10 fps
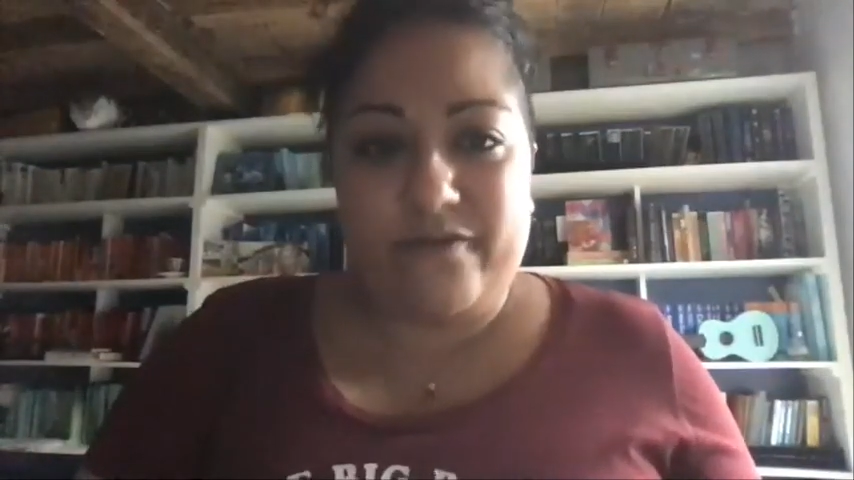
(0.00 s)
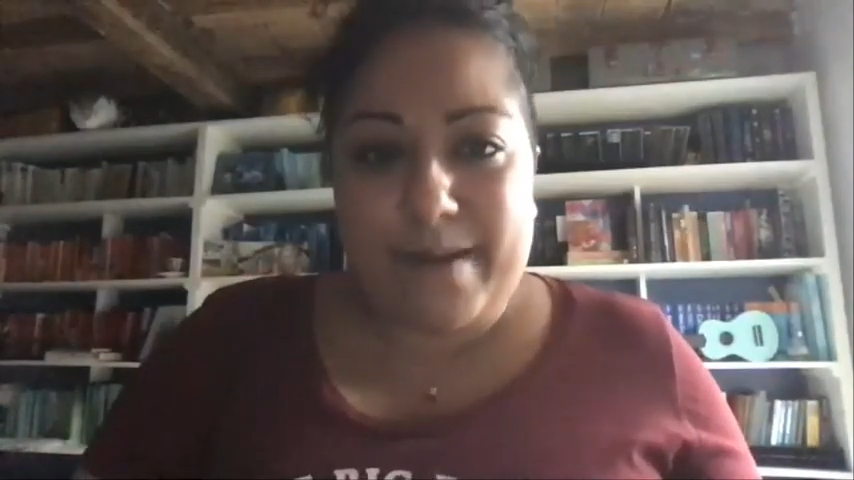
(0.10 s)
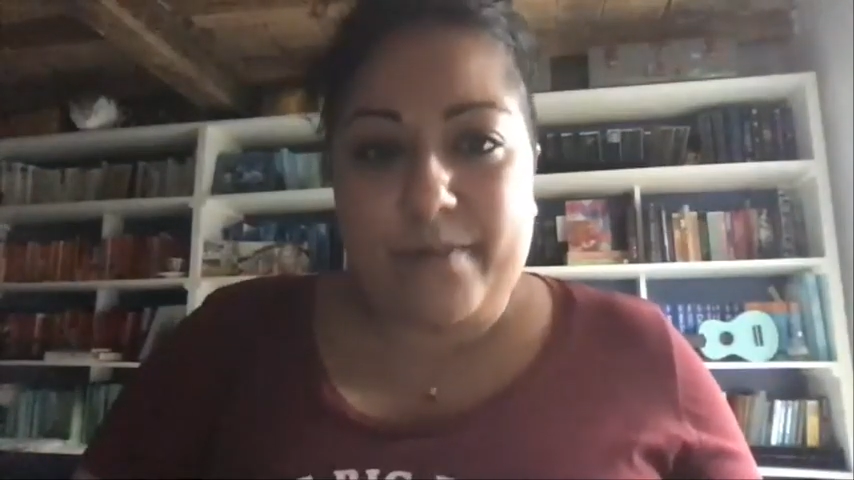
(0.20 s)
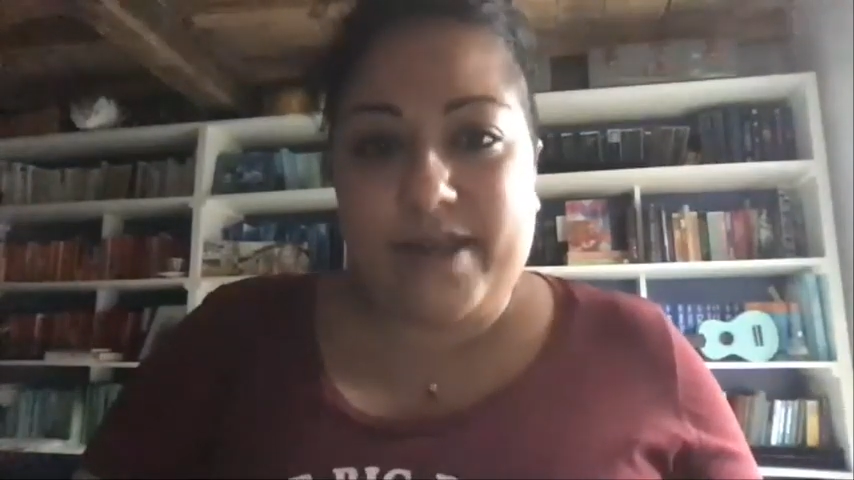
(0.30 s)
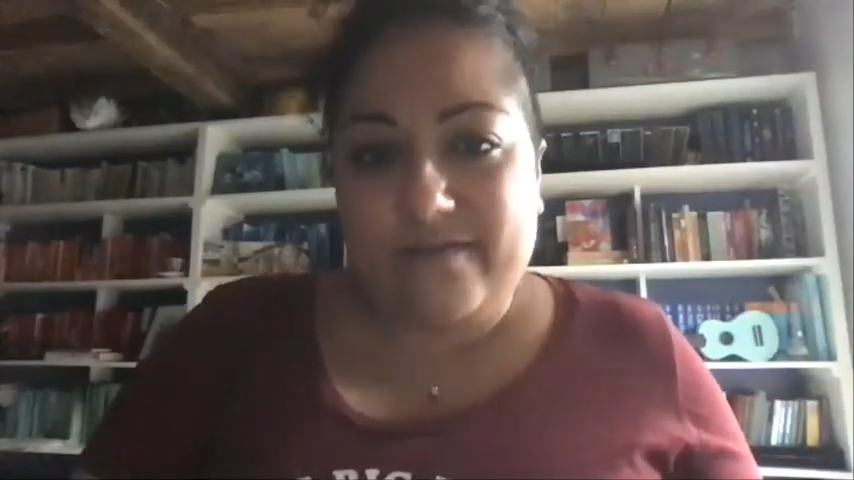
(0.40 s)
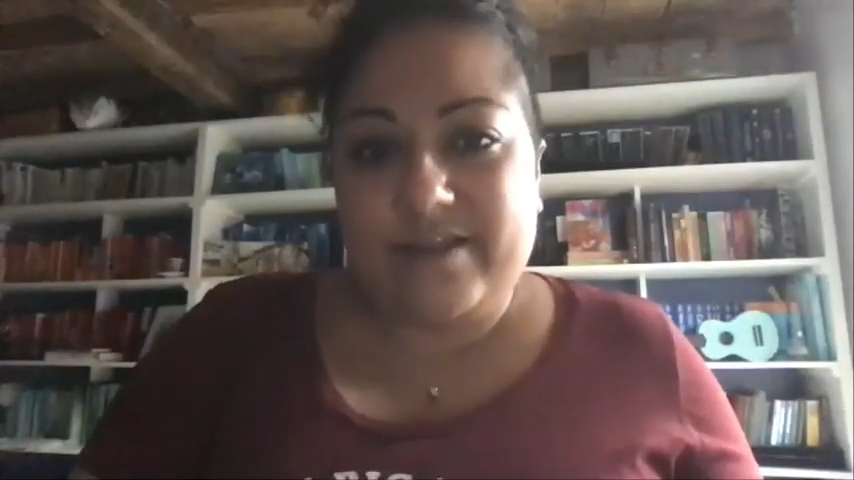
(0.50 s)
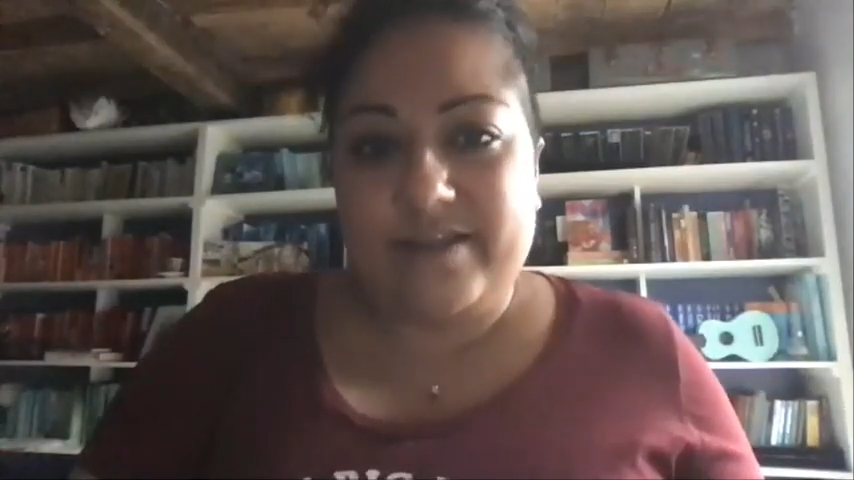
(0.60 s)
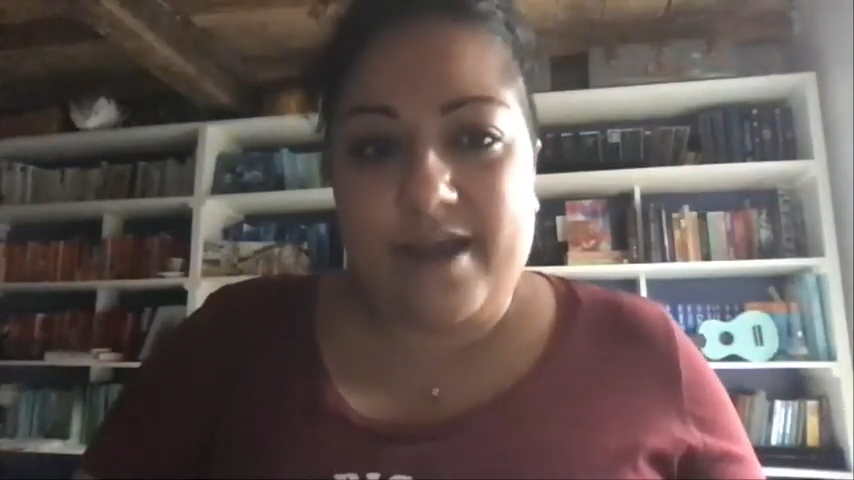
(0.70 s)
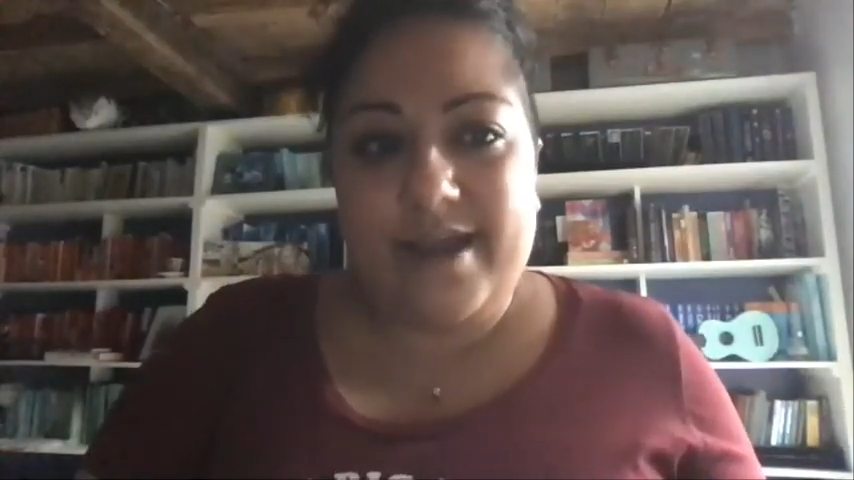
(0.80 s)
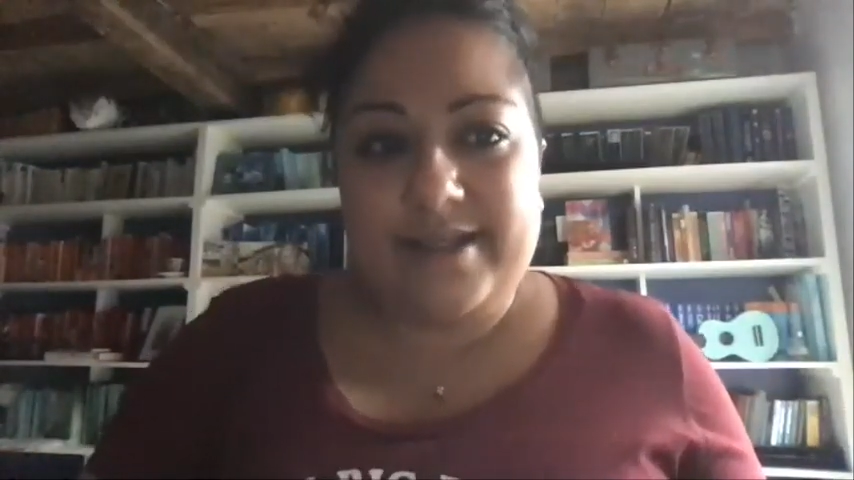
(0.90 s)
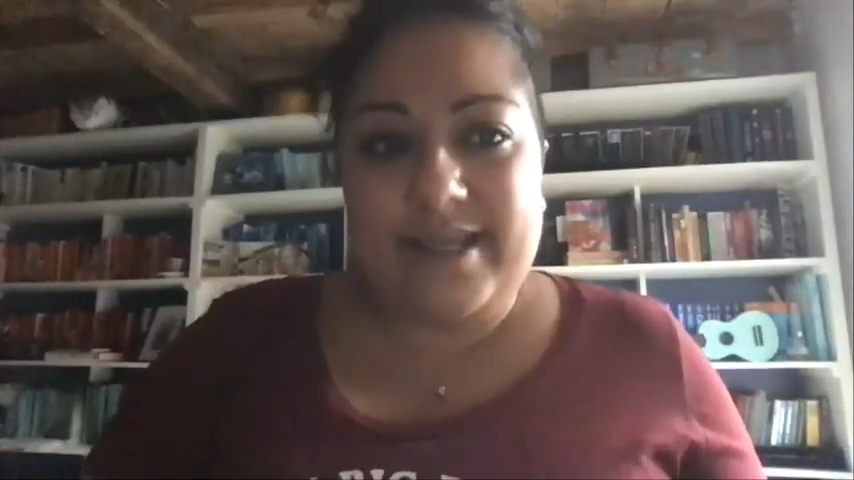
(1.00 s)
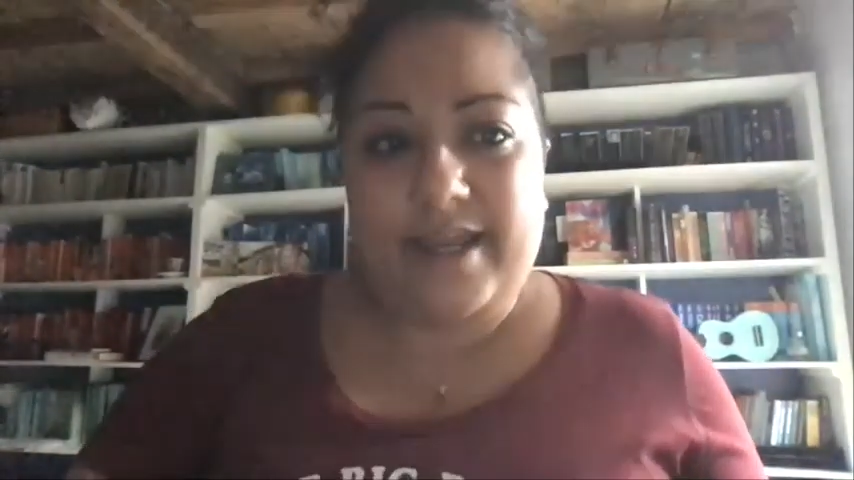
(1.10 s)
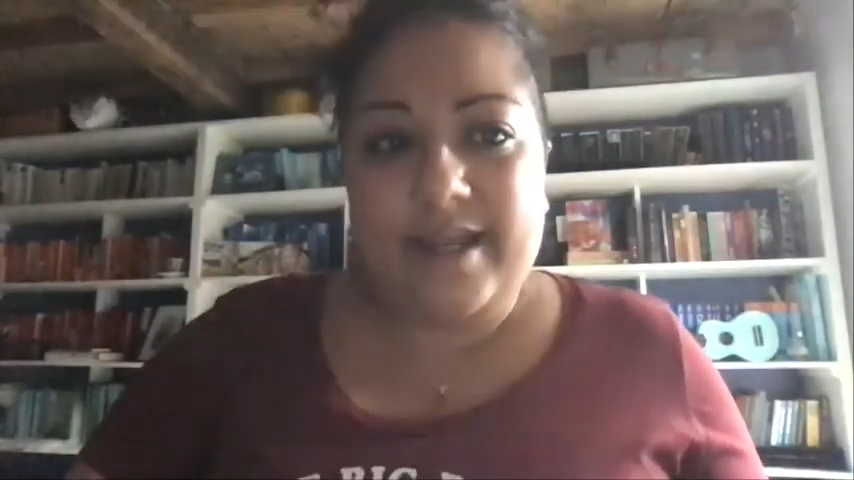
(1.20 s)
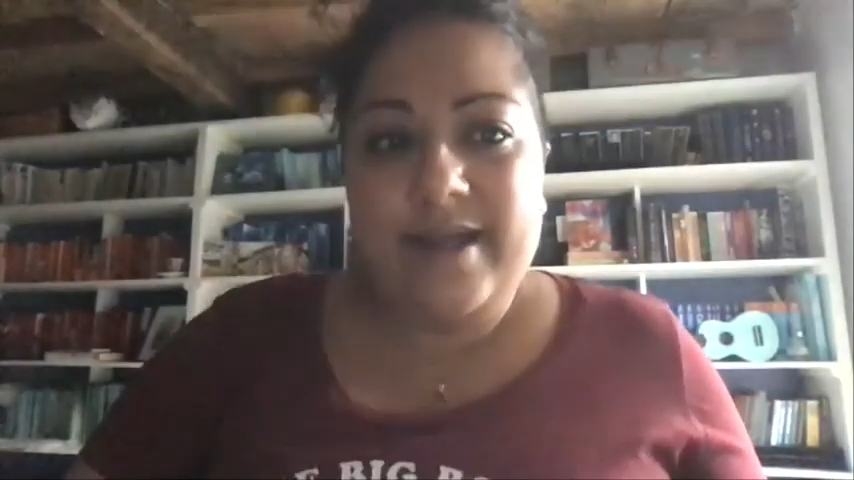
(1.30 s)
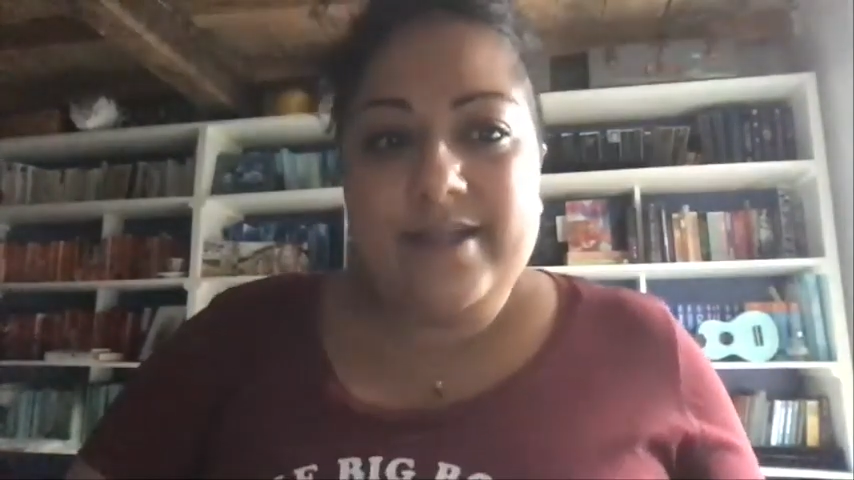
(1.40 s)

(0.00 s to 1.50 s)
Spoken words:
fabric of society,